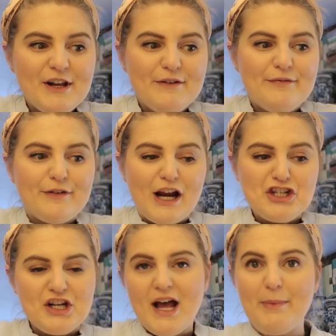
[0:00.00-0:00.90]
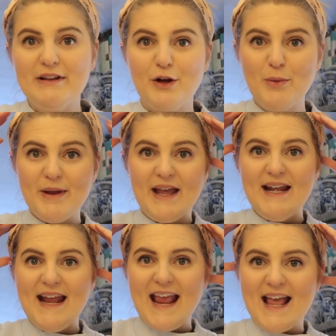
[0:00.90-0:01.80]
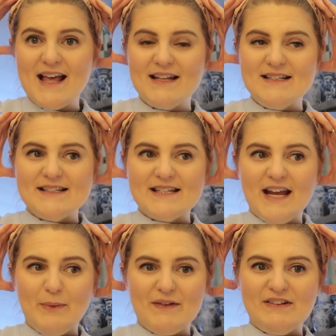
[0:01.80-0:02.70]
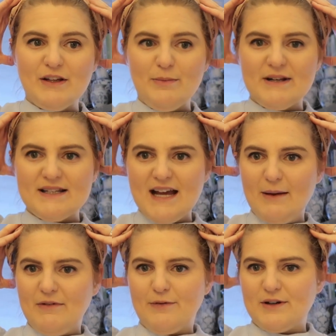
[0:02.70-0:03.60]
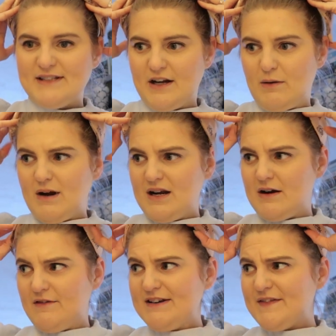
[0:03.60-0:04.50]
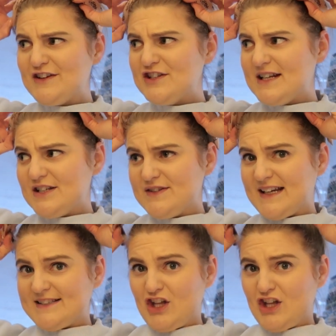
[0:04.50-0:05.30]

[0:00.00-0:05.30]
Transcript: gonna freshen up a little bit, and we have a little bit of time before dinner. Our reservation's not till 6